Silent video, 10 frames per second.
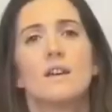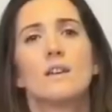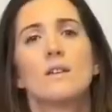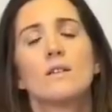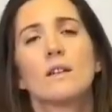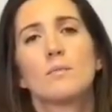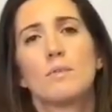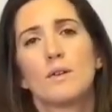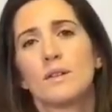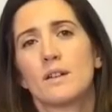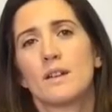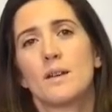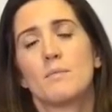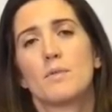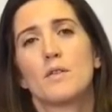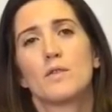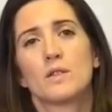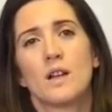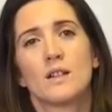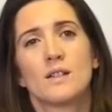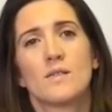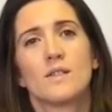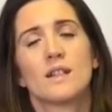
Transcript: Using a broker can improve your chance of